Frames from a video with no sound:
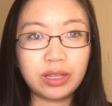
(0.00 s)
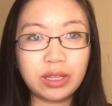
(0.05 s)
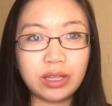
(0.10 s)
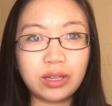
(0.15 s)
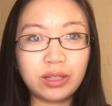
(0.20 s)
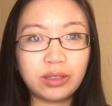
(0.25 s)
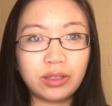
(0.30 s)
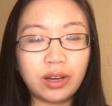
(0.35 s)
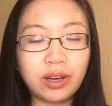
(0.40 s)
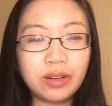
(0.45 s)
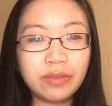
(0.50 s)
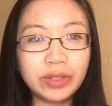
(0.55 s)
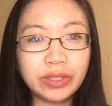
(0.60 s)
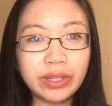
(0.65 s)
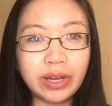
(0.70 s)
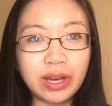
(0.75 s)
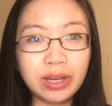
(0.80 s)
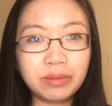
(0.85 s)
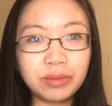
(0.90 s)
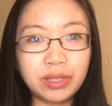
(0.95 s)
A lot of the
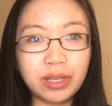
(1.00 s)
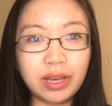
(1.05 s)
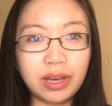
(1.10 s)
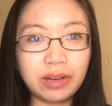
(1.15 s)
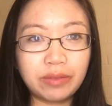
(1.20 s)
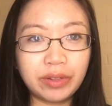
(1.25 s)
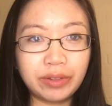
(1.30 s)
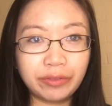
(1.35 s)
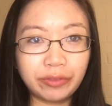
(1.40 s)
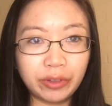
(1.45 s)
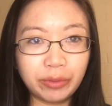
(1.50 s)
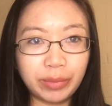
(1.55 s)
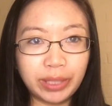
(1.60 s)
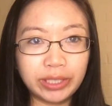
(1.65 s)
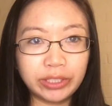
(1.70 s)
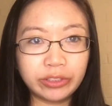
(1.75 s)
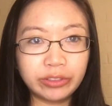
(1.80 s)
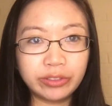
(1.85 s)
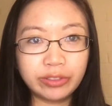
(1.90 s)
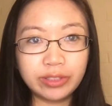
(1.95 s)
times, they have
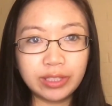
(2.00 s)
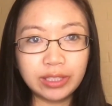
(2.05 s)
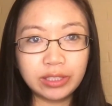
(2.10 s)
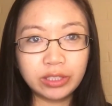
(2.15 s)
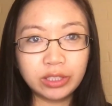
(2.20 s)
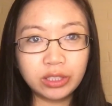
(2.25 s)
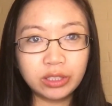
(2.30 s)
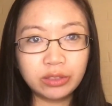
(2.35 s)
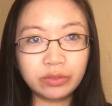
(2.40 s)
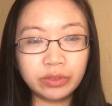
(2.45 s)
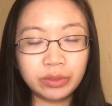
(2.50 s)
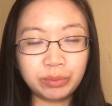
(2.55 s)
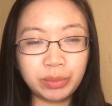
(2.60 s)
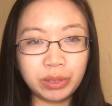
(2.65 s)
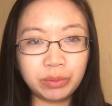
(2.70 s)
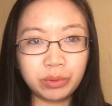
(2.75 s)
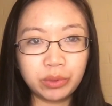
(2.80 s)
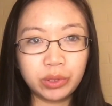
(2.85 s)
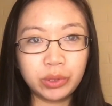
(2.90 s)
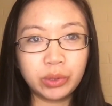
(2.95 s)
information sessions for
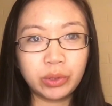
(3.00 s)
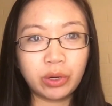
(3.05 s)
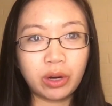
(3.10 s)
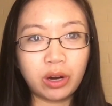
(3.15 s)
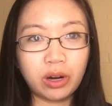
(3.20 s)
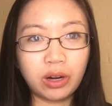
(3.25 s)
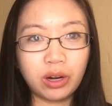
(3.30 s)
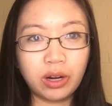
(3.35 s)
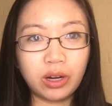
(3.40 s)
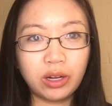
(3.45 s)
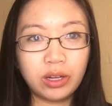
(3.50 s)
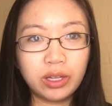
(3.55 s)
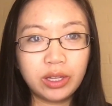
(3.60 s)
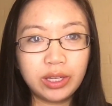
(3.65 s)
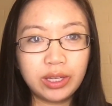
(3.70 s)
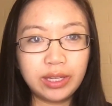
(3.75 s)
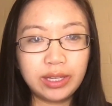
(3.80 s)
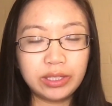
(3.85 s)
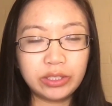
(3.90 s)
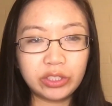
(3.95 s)
people who are
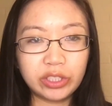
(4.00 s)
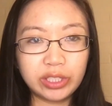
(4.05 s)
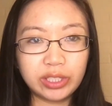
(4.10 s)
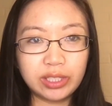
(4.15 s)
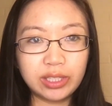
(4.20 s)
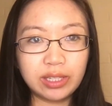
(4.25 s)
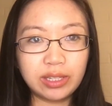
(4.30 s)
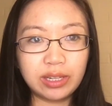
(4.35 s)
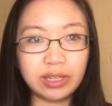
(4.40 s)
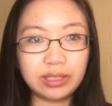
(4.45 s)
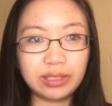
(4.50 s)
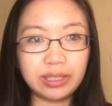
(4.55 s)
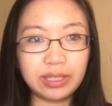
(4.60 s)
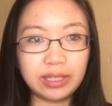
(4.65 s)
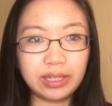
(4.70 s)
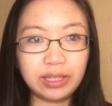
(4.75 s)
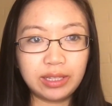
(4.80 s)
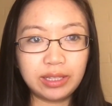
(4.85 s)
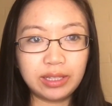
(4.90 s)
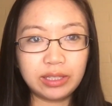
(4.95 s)
interested in
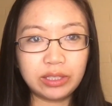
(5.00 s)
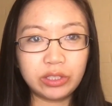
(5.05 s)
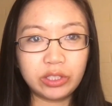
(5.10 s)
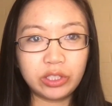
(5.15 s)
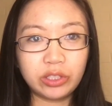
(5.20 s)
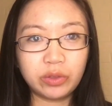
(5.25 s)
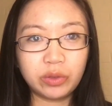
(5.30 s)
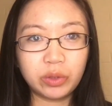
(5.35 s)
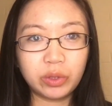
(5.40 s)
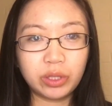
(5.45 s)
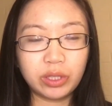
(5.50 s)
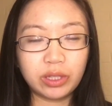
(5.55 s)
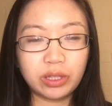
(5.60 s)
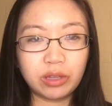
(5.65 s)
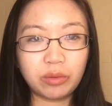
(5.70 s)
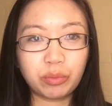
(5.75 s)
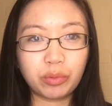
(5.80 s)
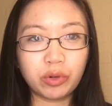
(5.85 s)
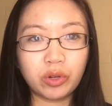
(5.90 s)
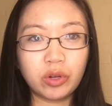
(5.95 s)
getting into the
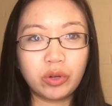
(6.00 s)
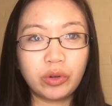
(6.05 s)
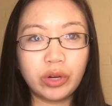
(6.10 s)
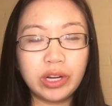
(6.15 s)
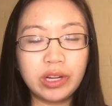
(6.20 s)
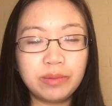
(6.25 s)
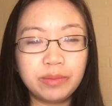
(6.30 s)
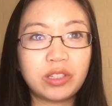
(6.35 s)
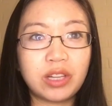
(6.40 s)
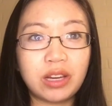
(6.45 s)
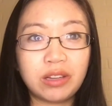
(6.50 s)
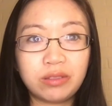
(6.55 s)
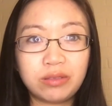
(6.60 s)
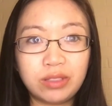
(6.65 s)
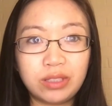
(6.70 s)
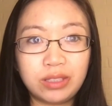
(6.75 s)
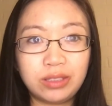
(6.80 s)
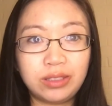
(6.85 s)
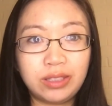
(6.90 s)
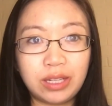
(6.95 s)
program.
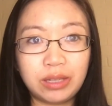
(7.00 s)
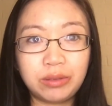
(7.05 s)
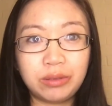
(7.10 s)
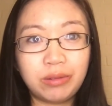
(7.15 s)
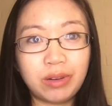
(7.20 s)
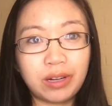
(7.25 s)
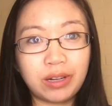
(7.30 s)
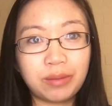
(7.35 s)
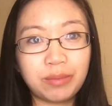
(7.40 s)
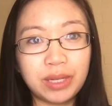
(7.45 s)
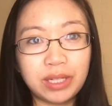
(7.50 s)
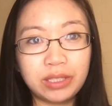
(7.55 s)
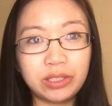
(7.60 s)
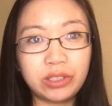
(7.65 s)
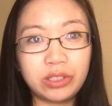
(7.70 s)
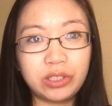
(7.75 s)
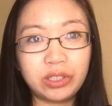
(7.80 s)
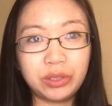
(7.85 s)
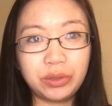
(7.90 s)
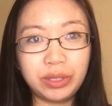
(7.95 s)
Definitely, I would recommend
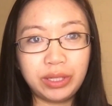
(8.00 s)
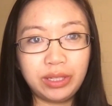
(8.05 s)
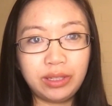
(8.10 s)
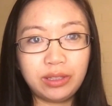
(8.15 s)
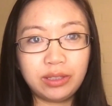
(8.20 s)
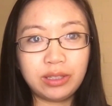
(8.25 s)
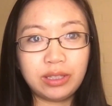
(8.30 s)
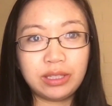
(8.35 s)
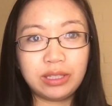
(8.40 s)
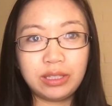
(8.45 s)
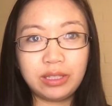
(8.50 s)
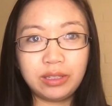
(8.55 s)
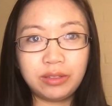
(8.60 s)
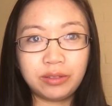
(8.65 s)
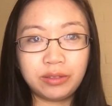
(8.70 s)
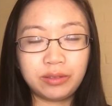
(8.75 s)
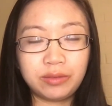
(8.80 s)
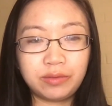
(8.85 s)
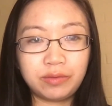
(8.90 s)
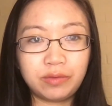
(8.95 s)
doing an,
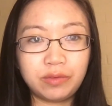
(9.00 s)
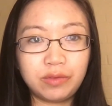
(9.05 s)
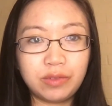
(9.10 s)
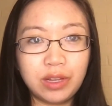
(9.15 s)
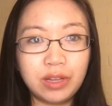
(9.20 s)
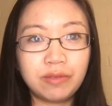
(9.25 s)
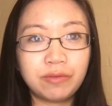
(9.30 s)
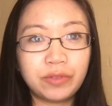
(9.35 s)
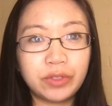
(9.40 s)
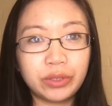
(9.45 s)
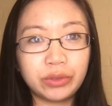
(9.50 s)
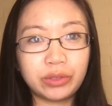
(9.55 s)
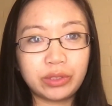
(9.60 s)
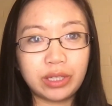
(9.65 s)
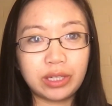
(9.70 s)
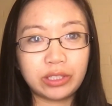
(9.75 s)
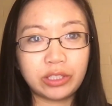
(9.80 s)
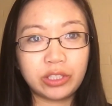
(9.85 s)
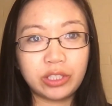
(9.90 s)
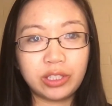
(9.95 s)
an info
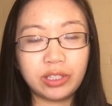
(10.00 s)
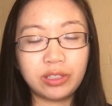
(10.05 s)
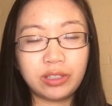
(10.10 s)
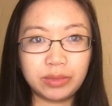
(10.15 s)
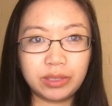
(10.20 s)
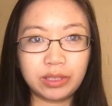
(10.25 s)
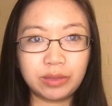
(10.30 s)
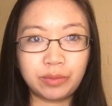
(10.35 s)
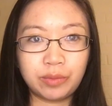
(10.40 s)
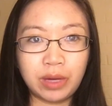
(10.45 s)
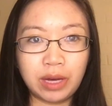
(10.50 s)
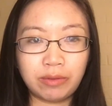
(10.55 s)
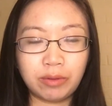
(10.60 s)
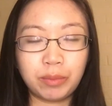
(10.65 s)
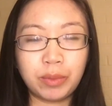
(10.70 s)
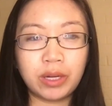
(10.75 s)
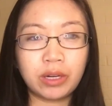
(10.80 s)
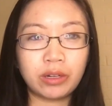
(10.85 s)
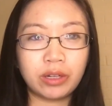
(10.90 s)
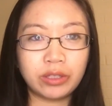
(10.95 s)
session to have a
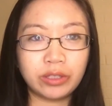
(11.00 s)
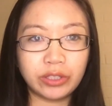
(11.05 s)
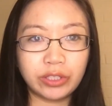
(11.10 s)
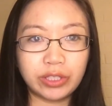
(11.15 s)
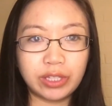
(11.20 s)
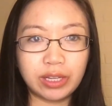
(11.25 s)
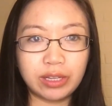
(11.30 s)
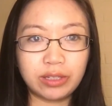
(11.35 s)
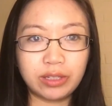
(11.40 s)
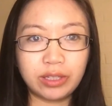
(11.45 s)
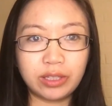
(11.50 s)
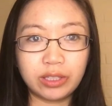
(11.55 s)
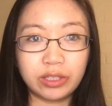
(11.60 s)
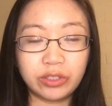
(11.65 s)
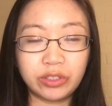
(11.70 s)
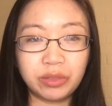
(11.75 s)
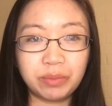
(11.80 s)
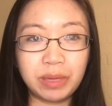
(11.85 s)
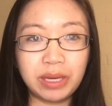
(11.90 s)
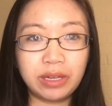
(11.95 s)
better understanding
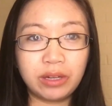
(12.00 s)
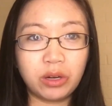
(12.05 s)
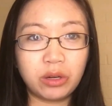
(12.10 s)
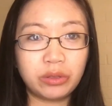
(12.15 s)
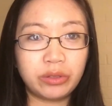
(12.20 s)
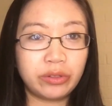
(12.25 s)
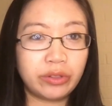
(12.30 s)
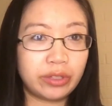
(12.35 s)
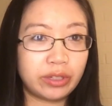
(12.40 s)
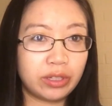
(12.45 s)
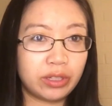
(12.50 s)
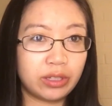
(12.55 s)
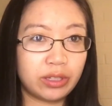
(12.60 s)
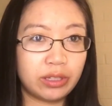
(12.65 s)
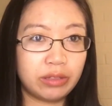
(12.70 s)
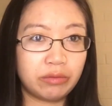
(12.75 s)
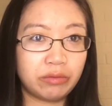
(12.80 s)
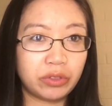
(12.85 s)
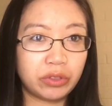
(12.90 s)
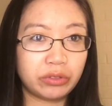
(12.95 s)
because you may go to the
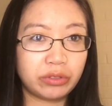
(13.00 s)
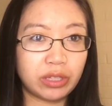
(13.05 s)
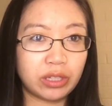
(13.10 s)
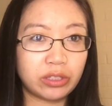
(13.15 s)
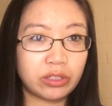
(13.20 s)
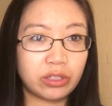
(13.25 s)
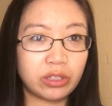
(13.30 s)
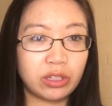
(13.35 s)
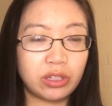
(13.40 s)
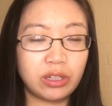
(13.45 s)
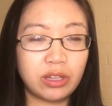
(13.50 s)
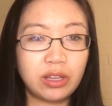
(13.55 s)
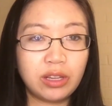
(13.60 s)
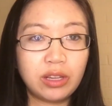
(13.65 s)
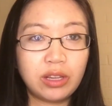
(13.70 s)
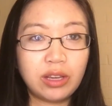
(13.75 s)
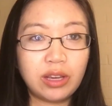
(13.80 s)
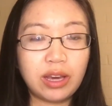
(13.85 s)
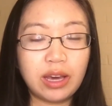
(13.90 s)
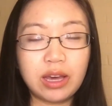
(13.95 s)
info session
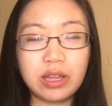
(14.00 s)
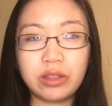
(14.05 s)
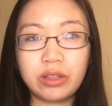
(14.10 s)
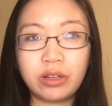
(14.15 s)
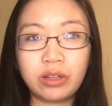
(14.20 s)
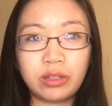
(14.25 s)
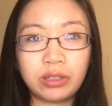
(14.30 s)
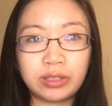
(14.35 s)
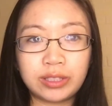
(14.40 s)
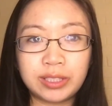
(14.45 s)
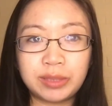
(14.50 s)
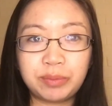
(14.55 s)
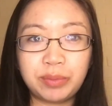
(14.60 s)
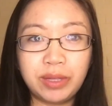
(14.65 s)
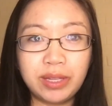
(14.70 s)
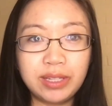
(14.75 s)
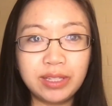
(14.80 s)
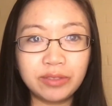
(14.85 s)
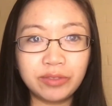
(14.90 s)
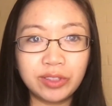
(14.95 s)
and they'll
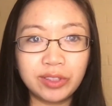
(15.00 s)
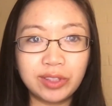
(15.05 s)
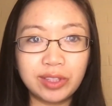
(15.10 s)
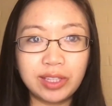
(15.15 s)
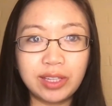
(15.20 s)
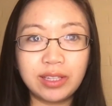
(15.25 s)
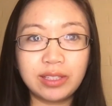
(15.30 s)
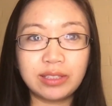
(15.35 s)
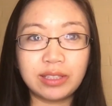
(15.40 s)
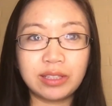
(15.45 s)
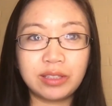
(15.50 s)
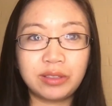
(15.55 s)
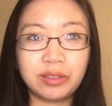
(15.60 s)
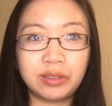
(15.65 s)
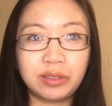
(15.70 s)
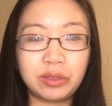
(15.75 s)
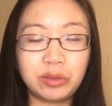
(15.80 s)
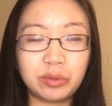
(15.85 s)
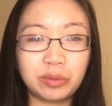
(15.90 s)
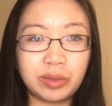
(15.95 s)
explain different things and
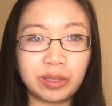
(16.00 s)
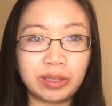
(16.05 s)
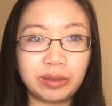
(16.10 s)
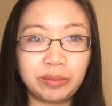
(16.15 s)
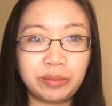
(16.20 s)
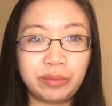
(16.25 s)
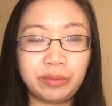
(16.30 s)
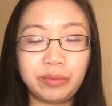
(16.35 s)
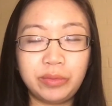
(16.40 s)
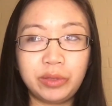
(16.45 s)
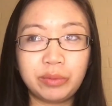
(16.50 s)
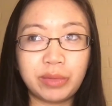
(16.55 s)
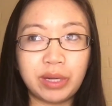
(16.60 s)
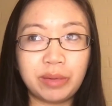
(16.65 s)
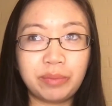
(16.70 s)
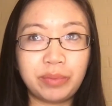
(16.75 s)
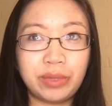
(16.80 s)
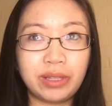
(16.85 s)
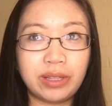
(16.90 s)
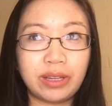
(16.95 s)
then you will you
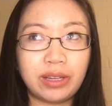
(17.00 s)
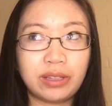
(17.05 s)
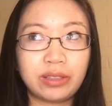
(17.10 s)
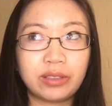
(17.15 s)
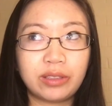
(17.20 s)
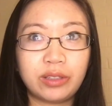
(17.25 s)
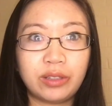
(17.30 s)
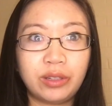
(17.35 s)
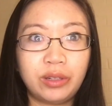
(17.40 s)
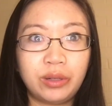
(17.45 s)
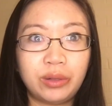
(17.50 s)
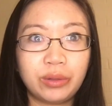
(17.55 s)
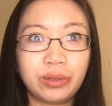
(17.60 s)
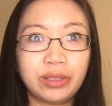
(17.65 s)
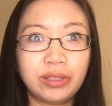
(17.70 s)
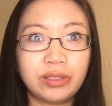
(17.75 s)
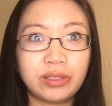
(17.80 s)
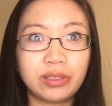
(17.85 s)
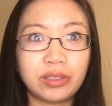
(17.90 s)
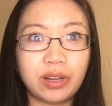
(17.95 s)
might be like oh
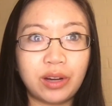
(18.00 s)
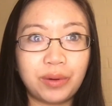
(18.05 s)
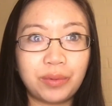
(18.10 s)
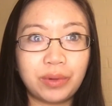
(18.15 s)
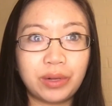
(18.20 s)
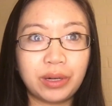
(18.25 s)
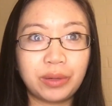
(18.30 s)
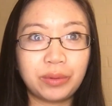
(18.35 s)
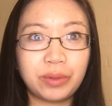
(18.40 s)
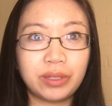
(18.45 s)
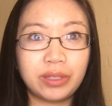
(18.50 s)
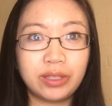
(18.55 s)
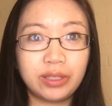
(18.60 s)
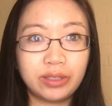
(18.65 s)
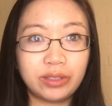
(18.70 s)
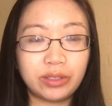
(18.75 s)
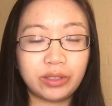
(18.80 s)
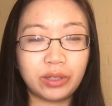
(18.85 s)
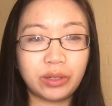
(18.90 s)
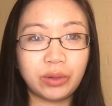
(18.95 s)
this is not what i wanted
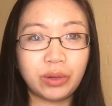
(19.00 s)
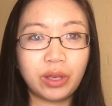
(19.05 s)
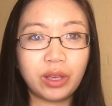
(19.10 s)
so